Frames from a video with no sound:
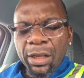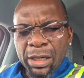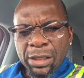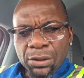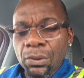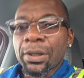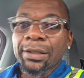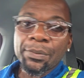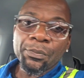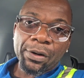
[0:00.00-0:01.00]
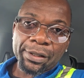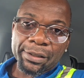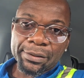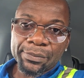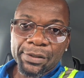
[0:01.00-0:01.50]
Let's go look at the
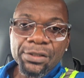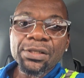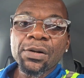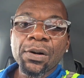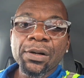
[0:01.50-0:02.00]
market. Let's see how